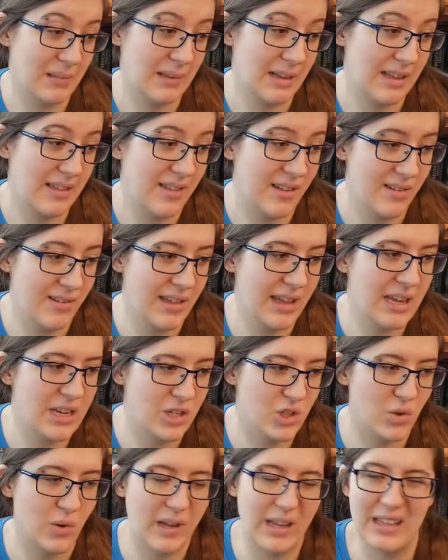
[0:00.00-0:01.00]
as long as I
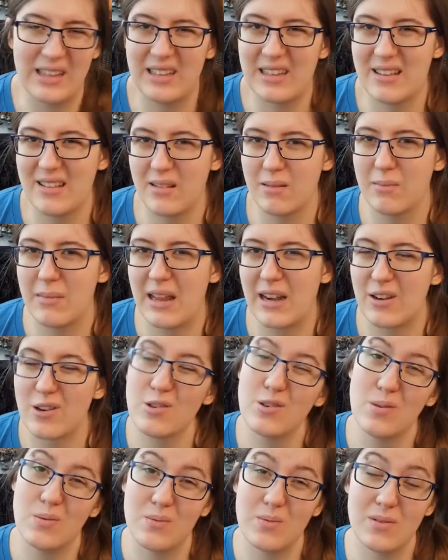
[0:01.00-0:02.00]
enjoy it, it doesn't matter
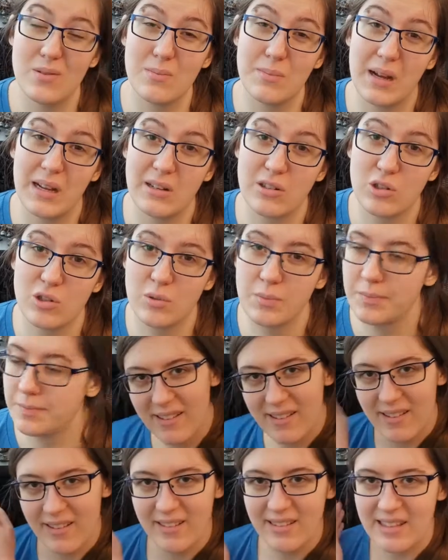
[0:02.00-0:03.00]
too much.
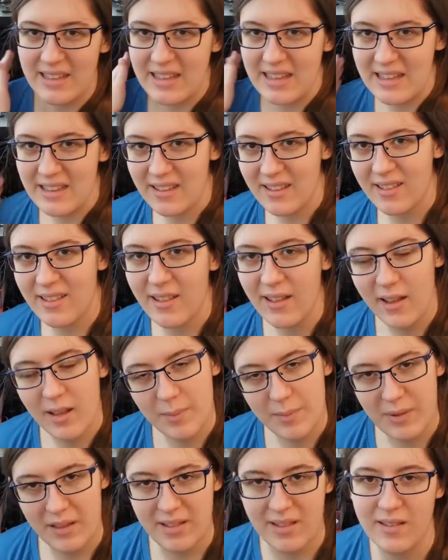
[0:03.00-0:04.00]
So these,
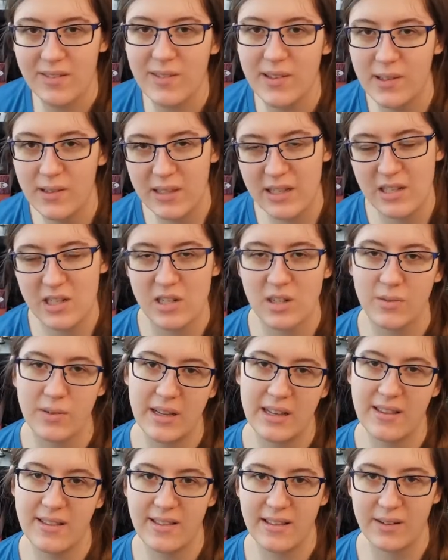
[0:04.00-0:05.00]
plus a few digital
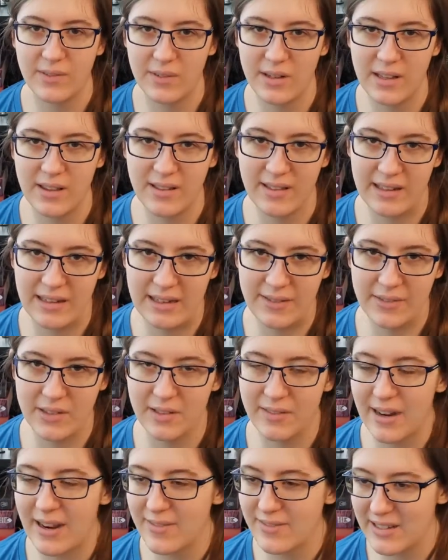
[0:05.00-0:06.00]
ones and ones that haven't
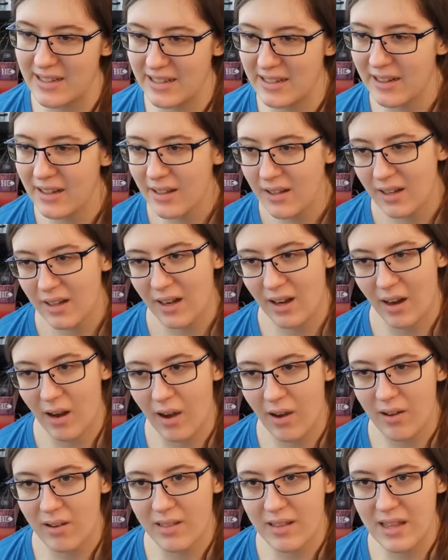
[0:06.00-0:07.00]
arrived yet,
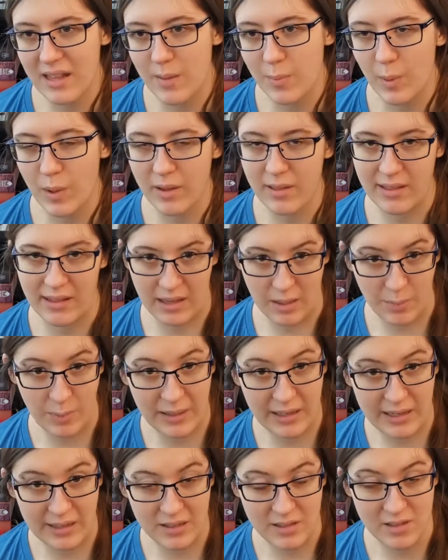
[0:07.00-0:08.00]
are the books that I
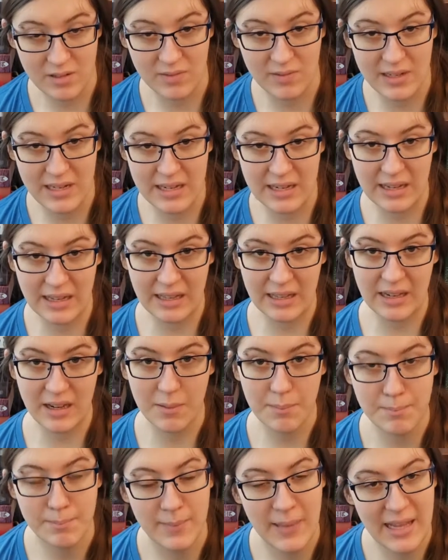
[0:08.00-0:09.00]
plan to read in
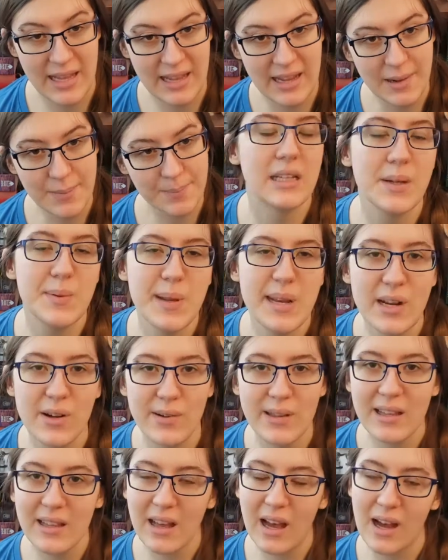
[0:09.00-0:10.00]
May. Let me know
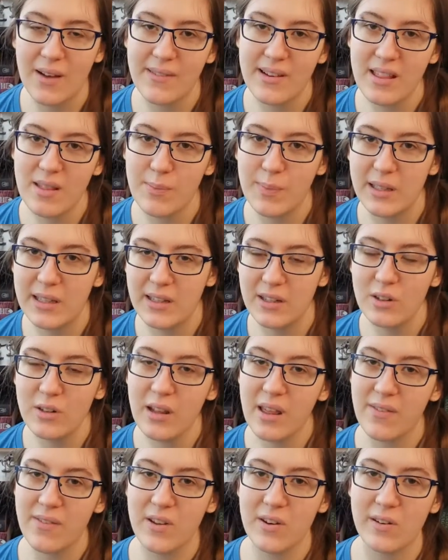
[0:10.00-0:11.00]
in the comments below
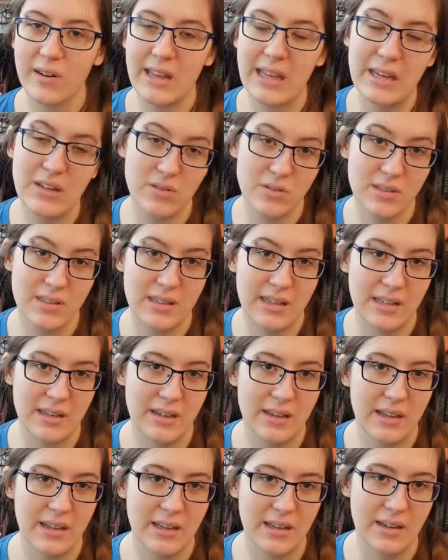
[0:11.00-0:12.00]
if you're
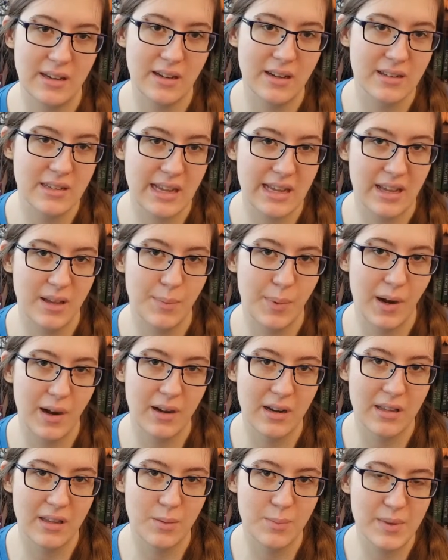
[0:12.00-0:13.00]
interested in taking
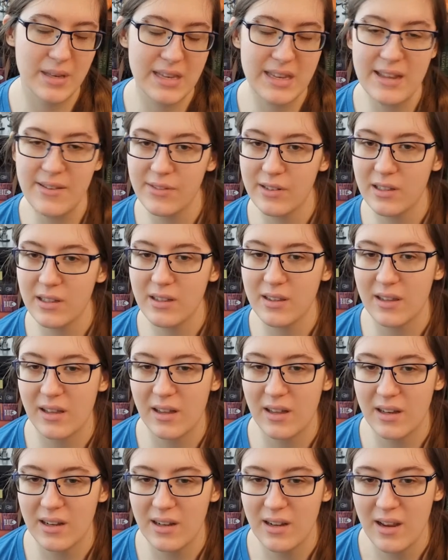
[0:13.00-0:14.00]
part in the
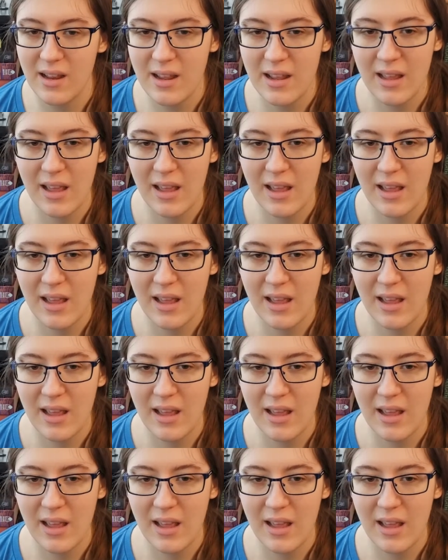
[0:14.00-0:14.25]
Medieval-A-Thon